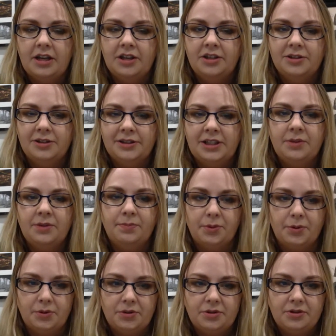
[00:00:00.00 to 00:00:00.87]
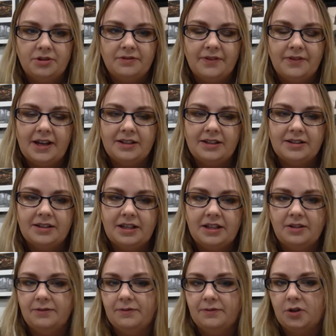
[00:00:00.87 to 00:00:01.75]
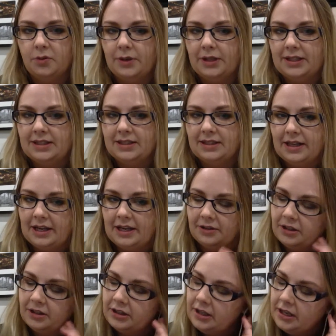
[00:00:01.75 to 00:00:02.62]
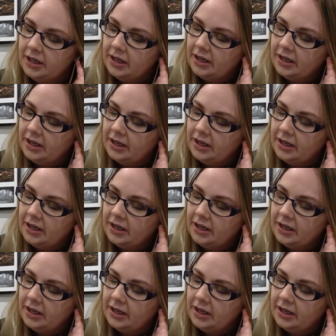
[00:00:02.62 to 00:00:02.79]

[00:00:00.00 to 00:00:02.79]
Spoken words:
you'll need a booster vaccine a few weeks later,